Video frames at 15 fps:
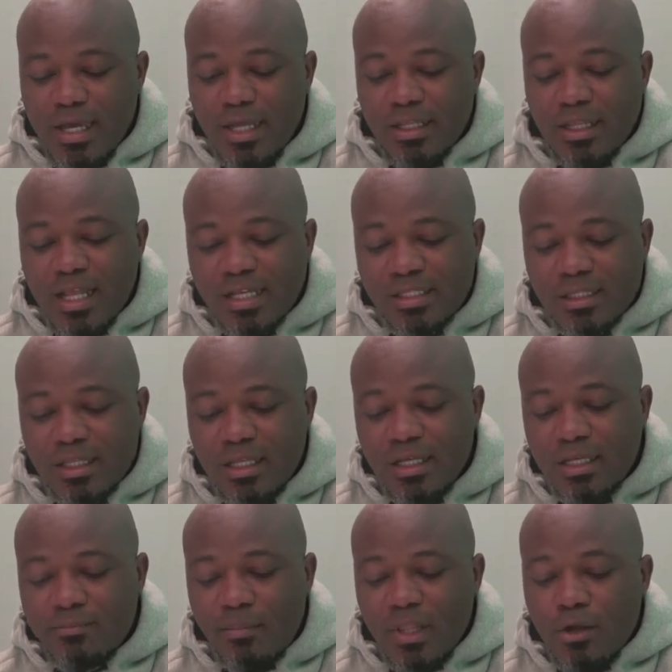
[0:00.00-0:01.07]
And
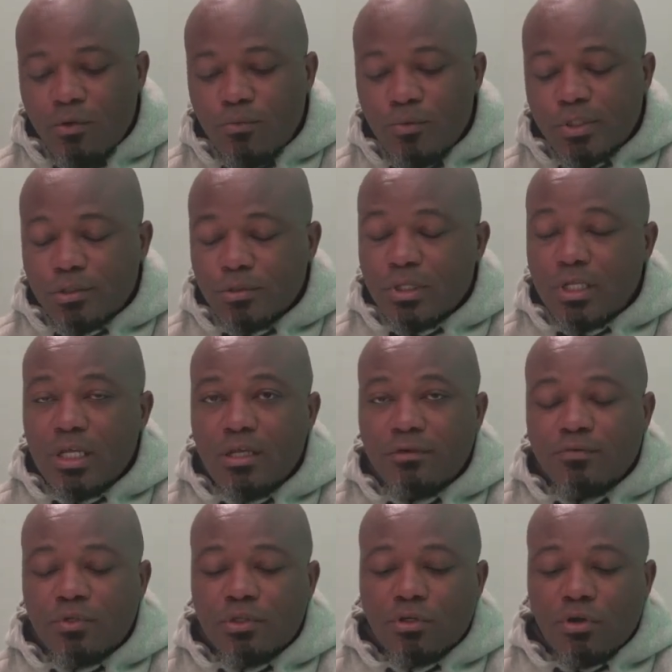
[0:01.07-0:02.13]
lastly, we should
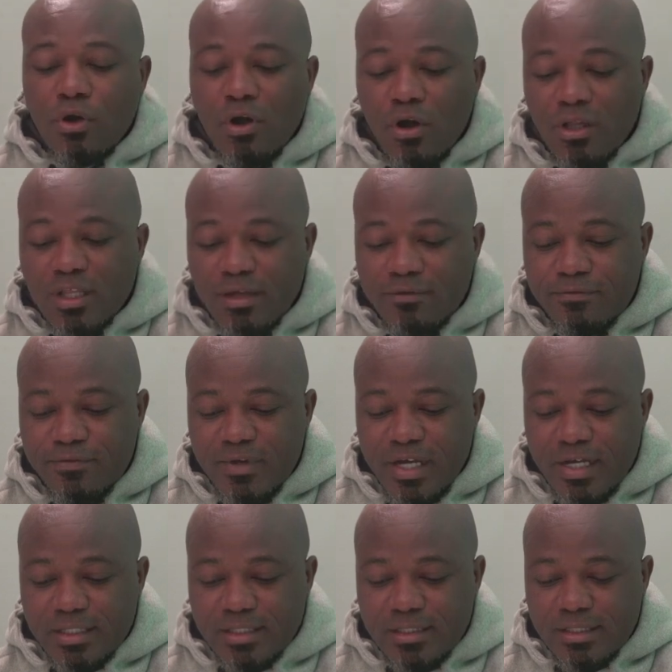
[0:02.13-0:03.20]
give all the
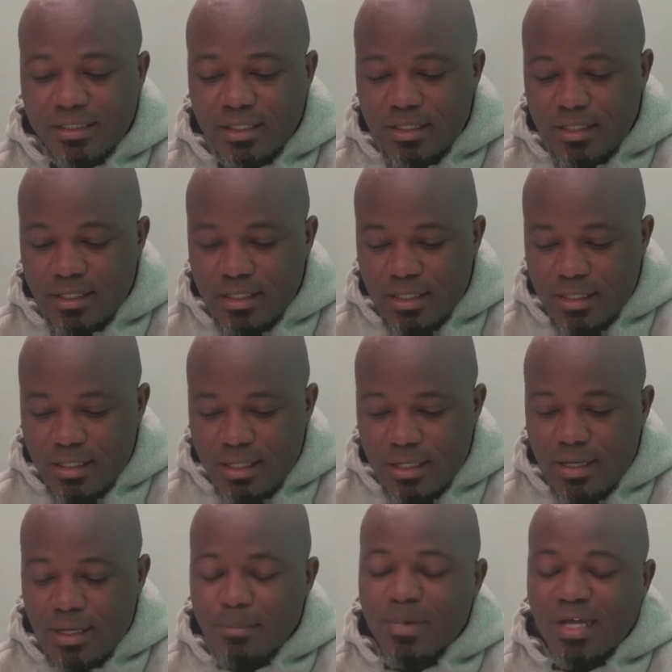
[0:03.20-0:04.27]
facts,
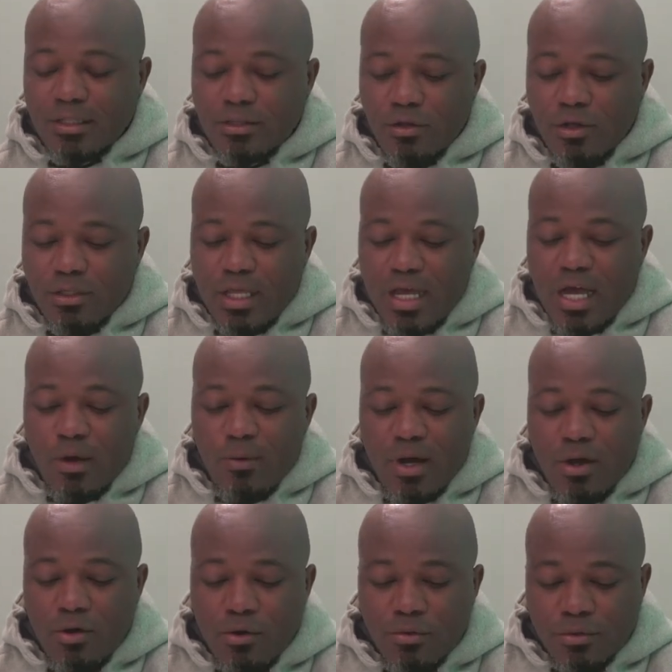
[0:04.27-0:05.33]
but not
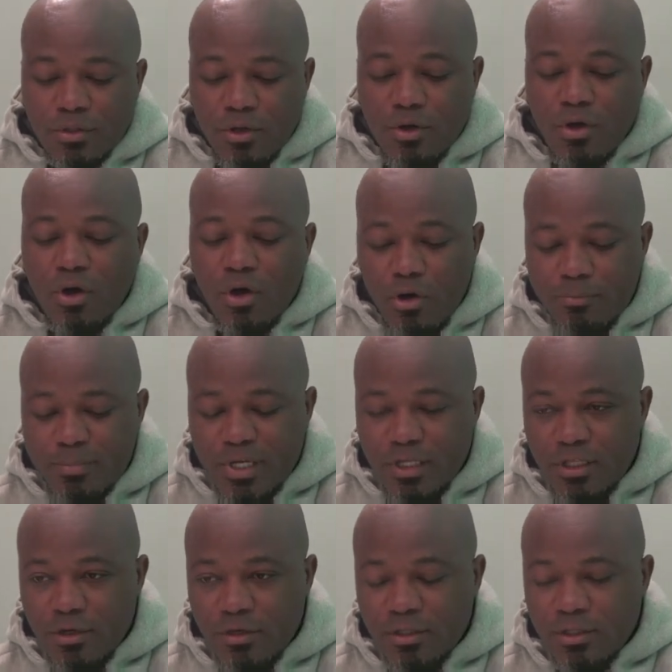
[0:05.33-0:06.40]
our own
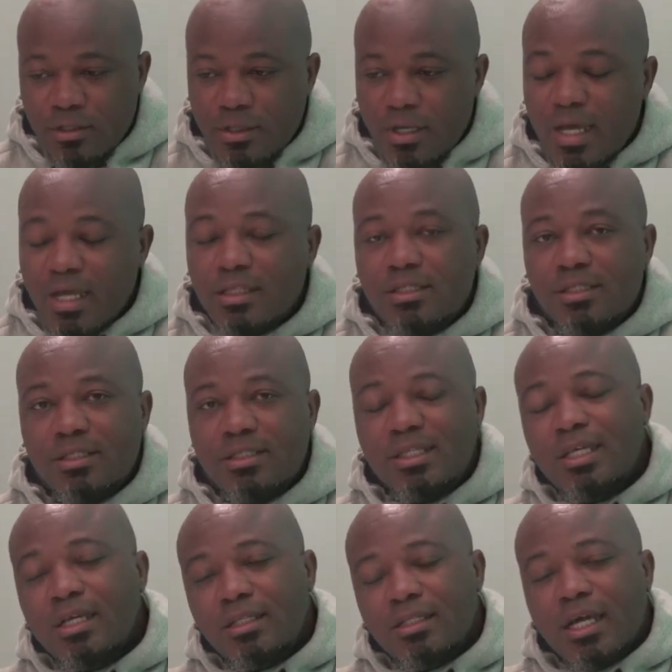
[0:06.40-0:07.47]
opinion. And
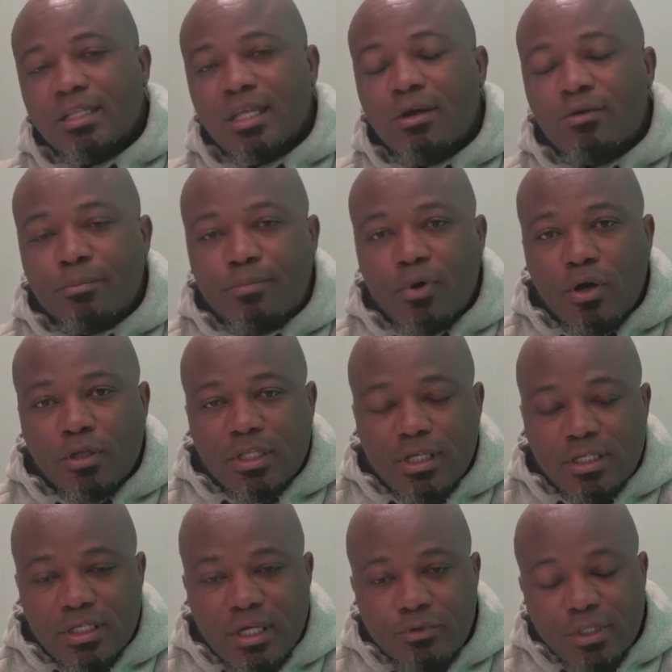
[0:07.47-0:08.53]
seeing that a report
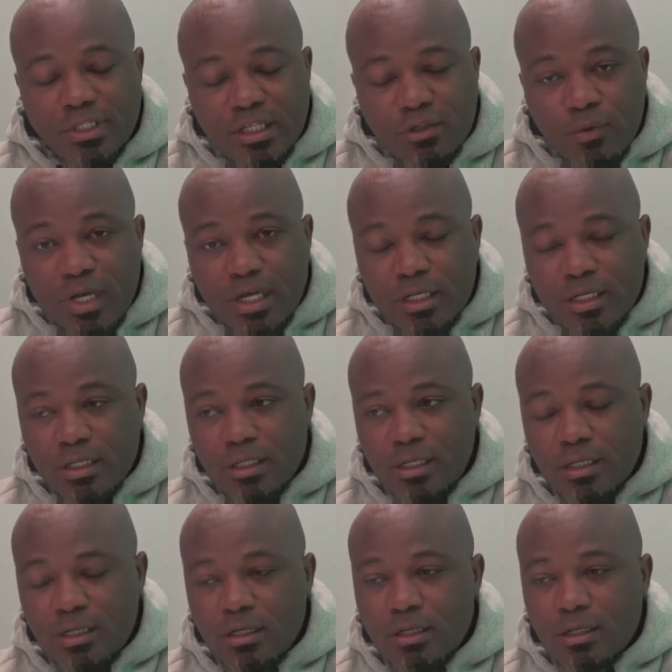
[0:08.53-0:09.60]
is a written work,
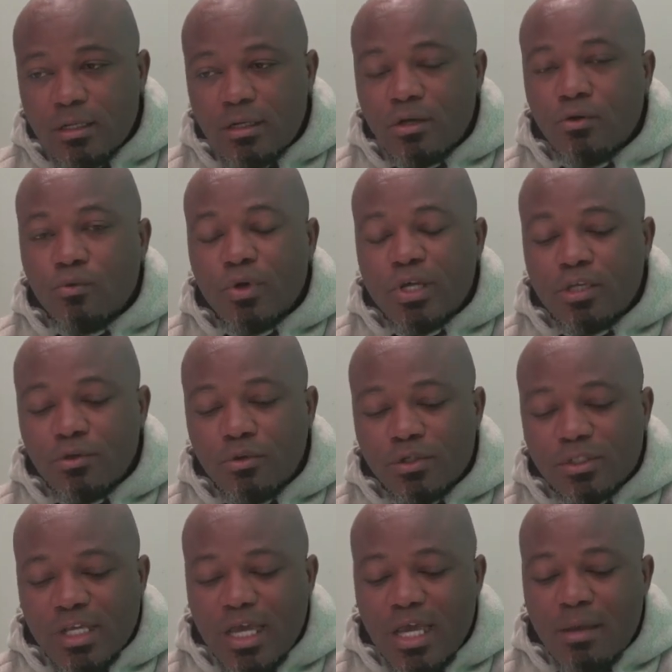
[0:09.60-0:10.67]
we
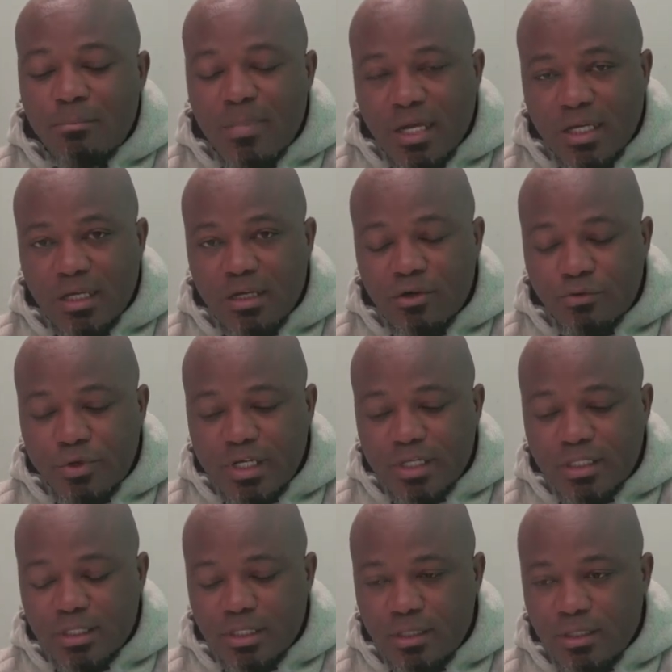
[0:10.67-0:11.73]
use a marking grid.